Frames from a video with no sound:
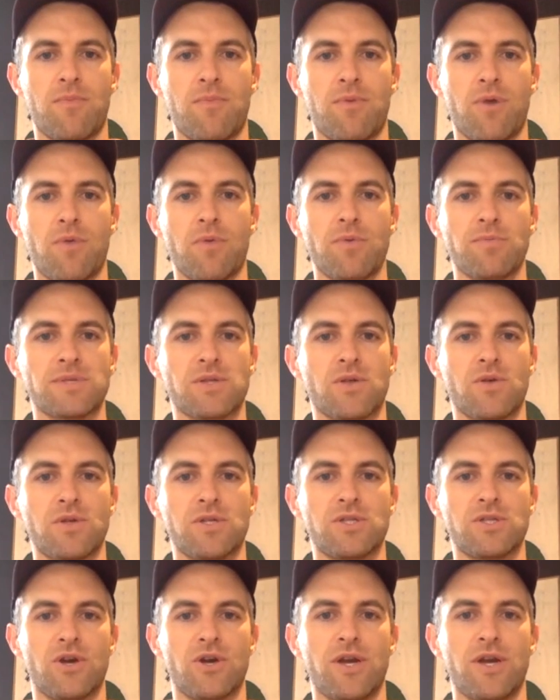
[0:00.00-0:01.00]
problems along
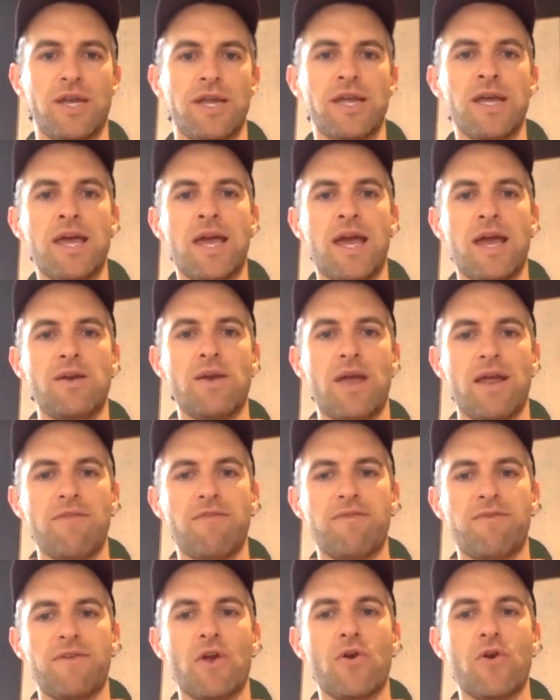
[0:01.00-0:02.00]
the journey,
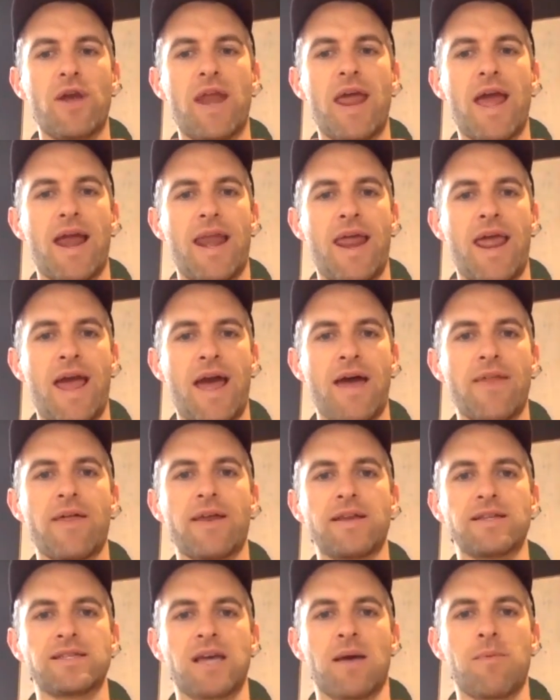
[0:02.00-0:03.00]
and figuring out how
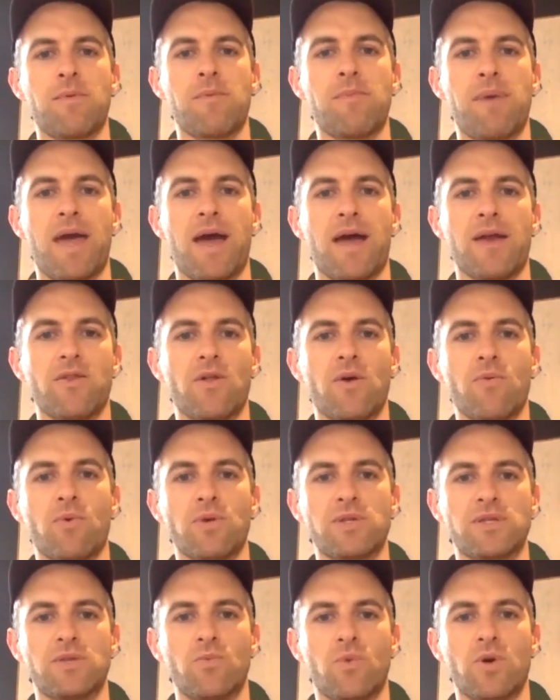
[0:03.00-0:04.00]
that has come about, like
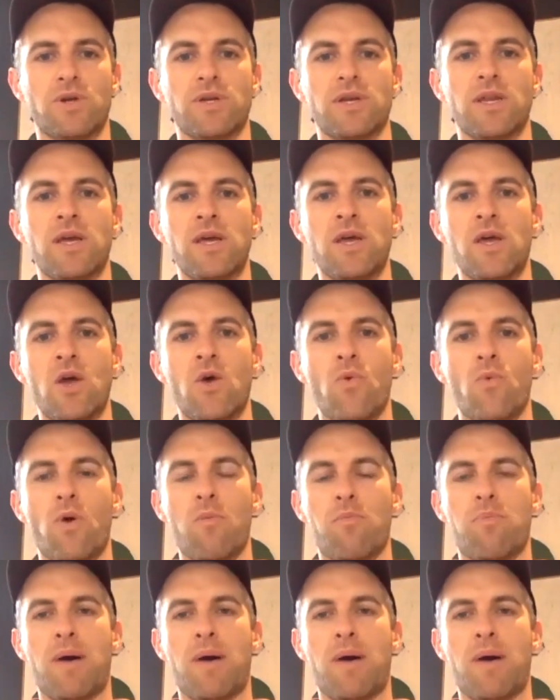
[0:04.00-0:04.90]
what